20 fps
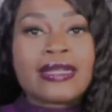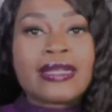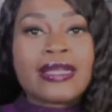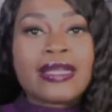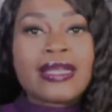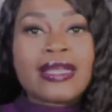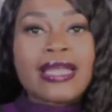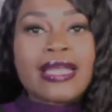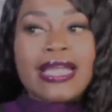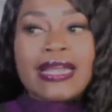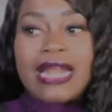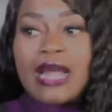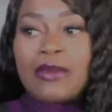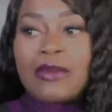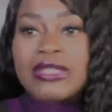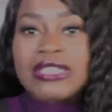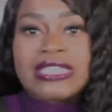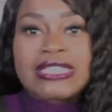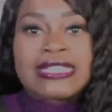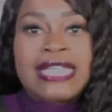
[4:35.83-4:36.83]
and I
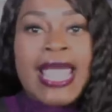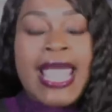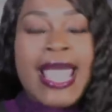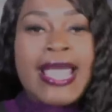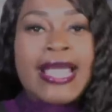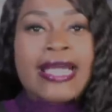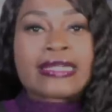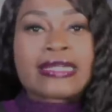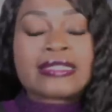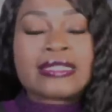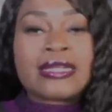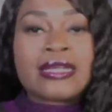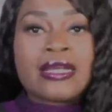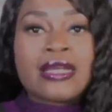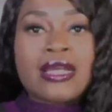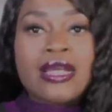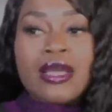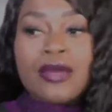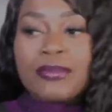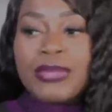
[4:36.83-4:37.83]
was attacked
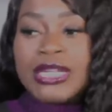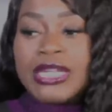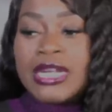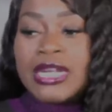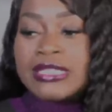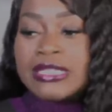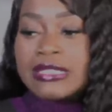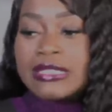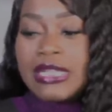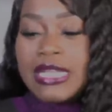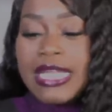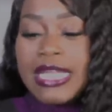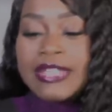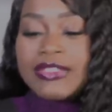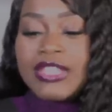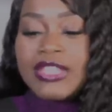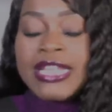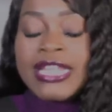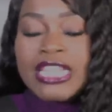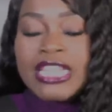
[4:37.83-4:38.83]
because in the
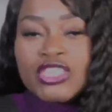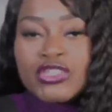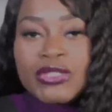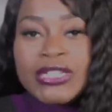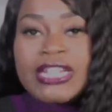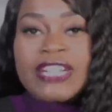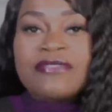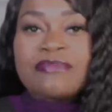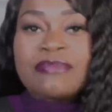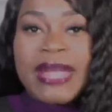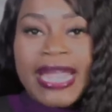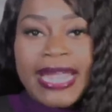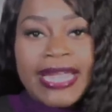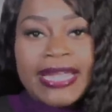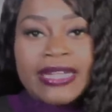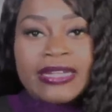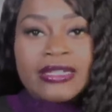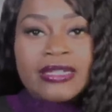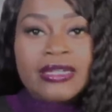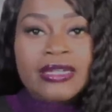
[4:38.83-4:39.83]
history of
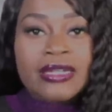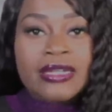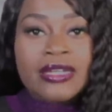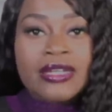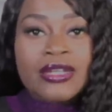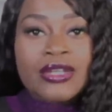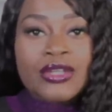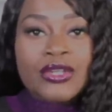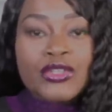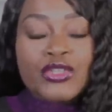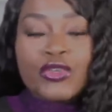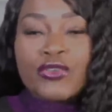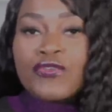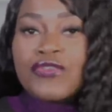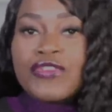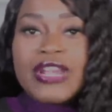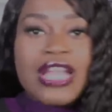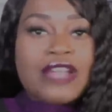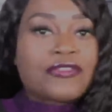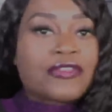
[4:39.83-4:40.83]
man. You've
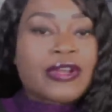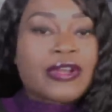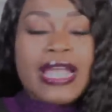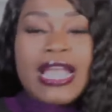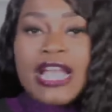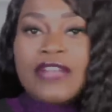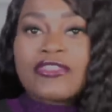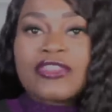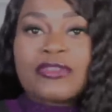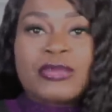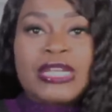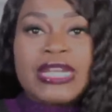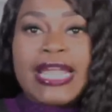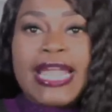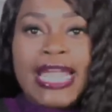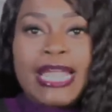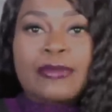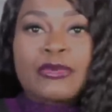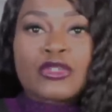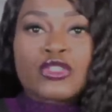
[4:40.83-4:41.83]
never ever been
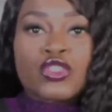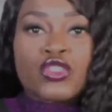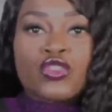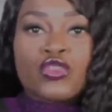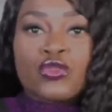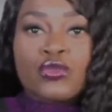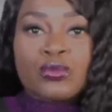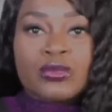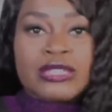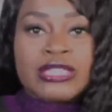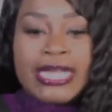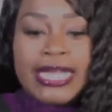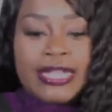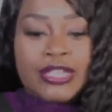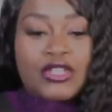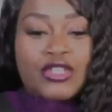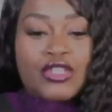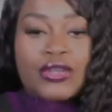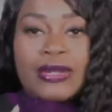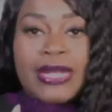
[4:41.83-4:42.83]
able to take
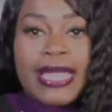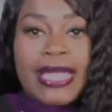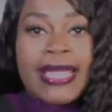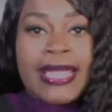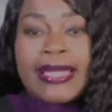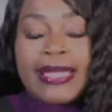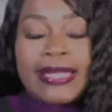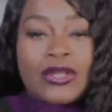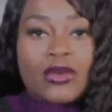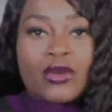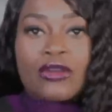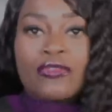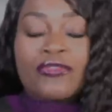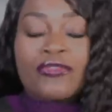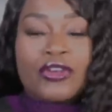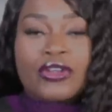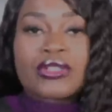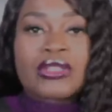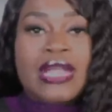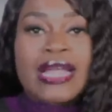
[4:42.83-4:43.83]
your egg or a
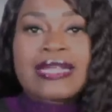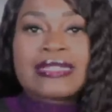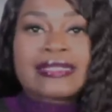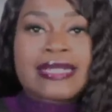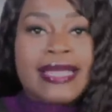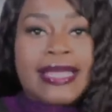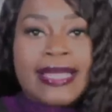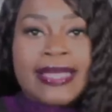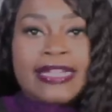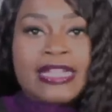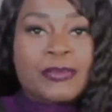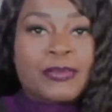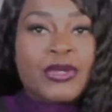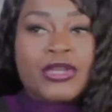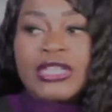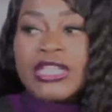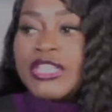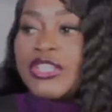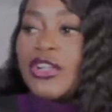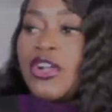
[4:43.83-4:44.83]
fertilized egg and put it
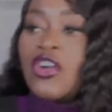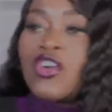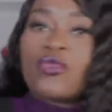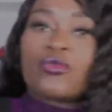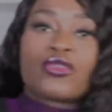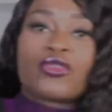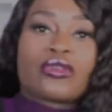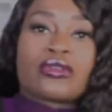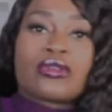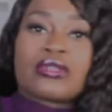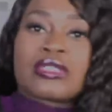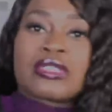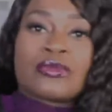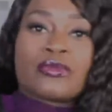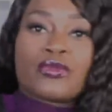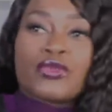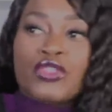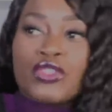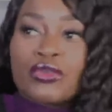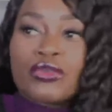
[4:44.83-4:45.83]
in your homegirl's
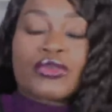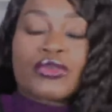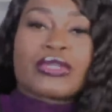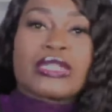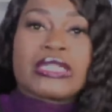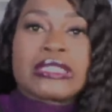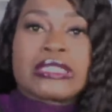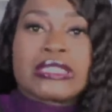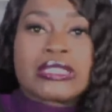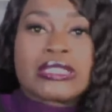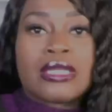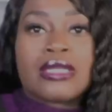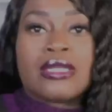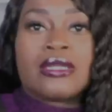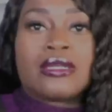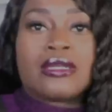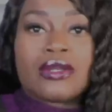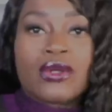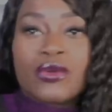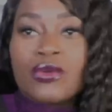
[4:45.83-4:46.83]
uterus
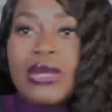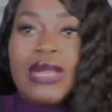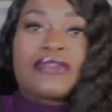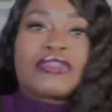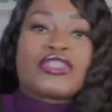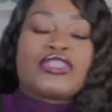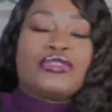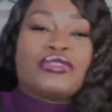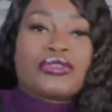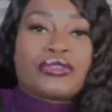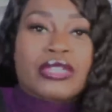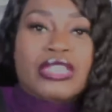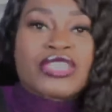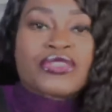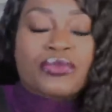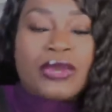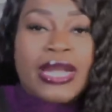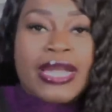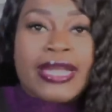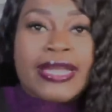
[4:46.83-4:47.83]
or whoever's uterus,
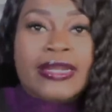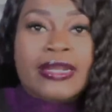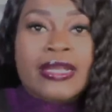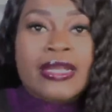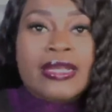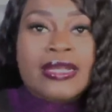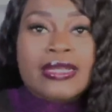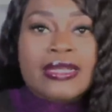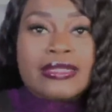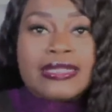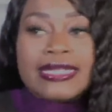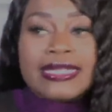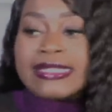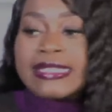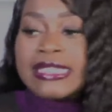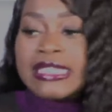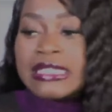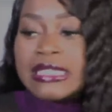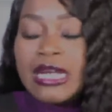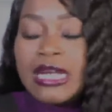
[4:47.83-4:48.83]
right? This
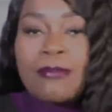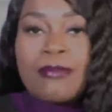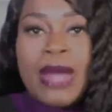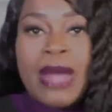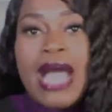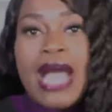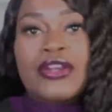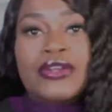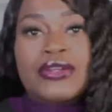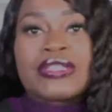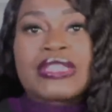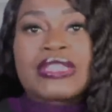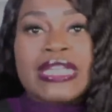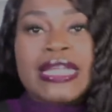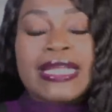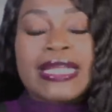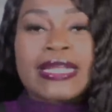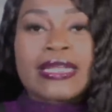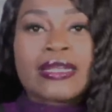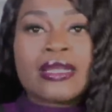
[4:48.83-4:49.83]
is a modern
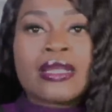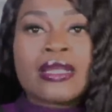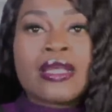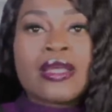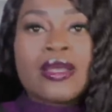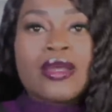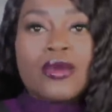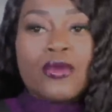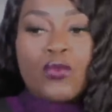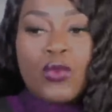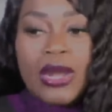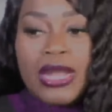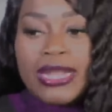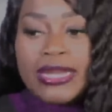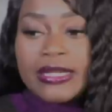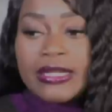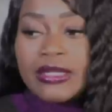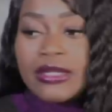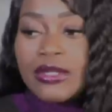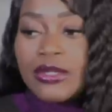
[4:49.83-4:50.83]
thing.
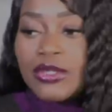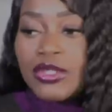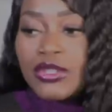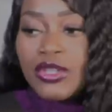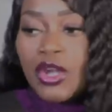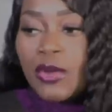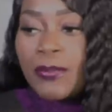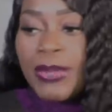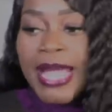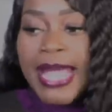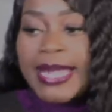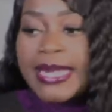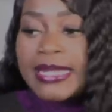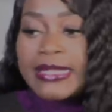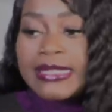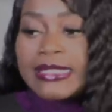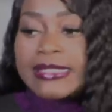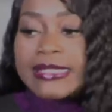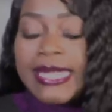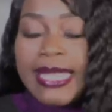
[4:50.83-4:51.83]
When, you know, back in
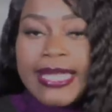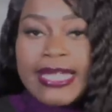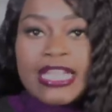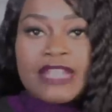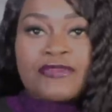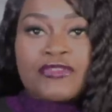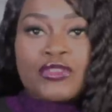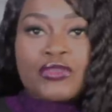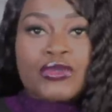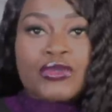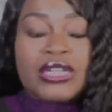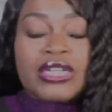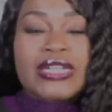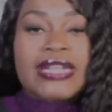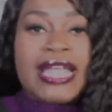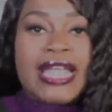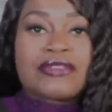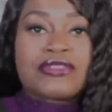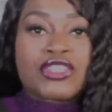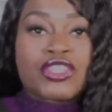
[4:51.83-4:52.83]
the day, if you couldn't
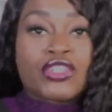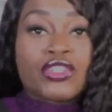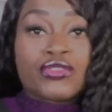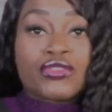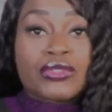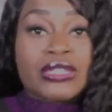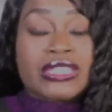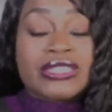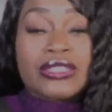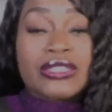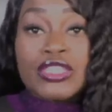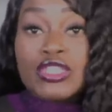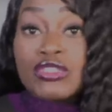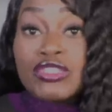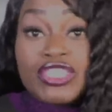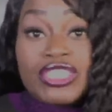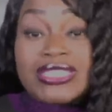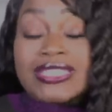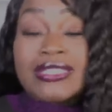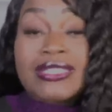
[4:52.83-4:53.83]
have children, you
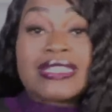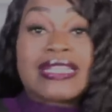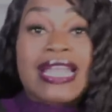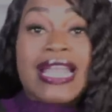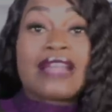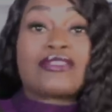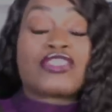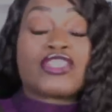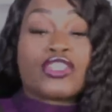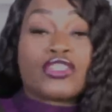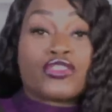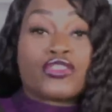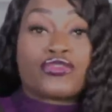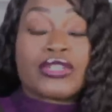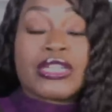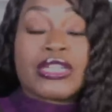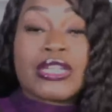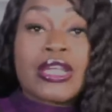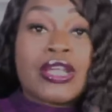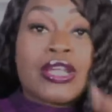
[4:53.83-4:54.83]
just couldn't have children.
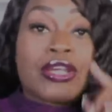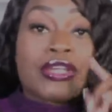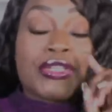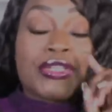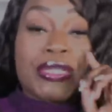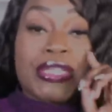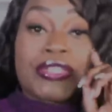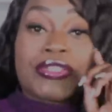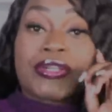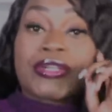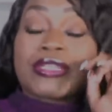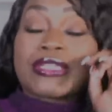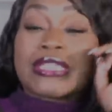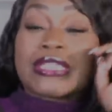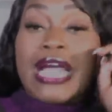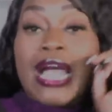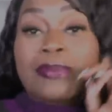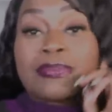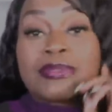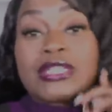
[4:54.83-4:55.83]
You either
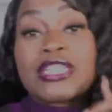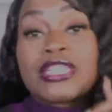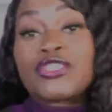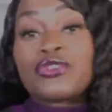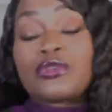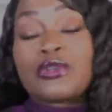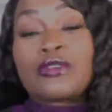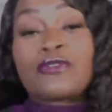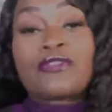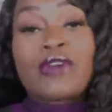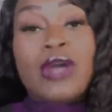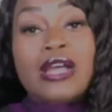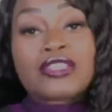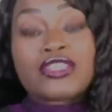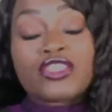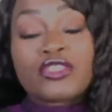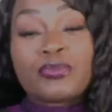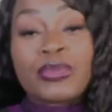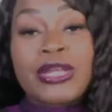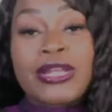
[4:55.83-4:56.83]
adopted, you were a
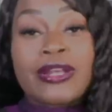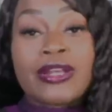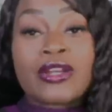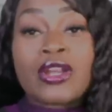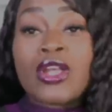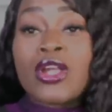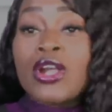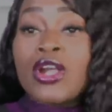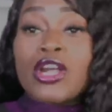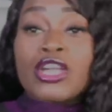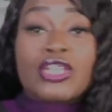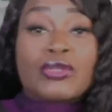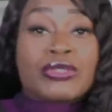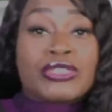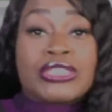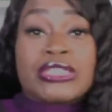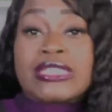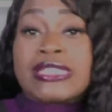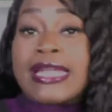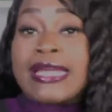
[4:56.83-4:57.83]
foster parent, or you were
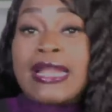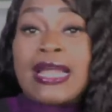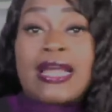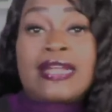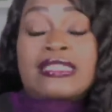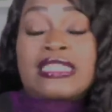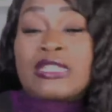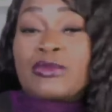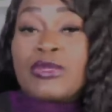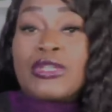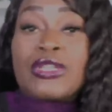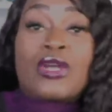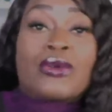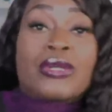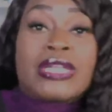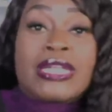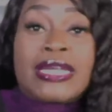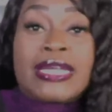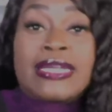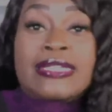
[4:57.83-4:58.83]
just that auntie with no
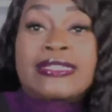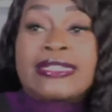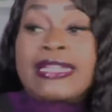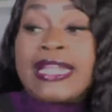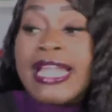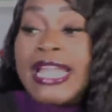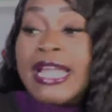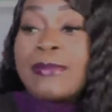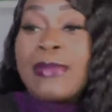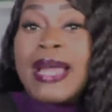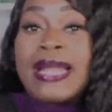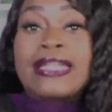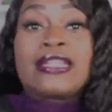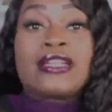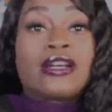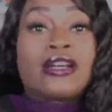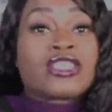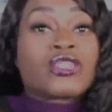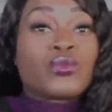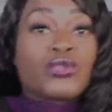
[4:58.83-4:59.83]
kids and everybody
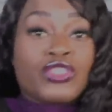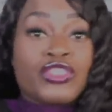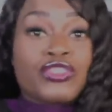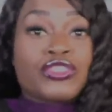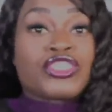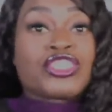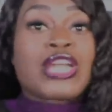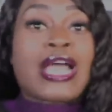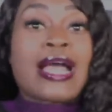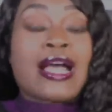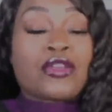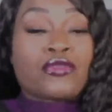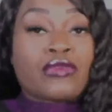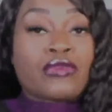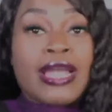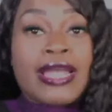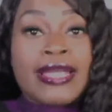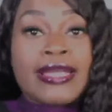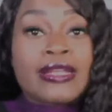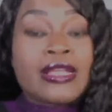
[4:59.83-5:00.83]
else was your child,
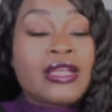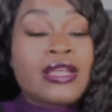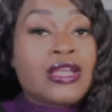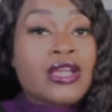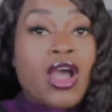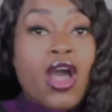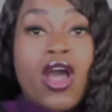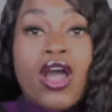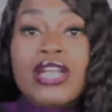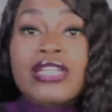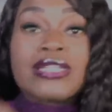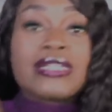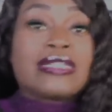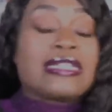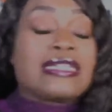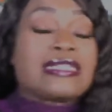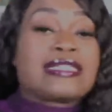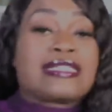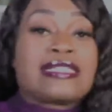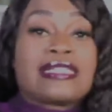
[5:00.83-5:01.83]
right? All your
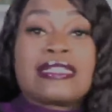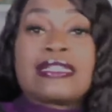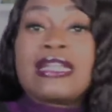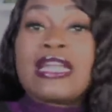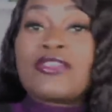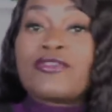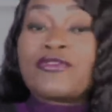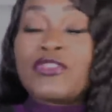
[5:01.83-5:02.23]
nieces and nephews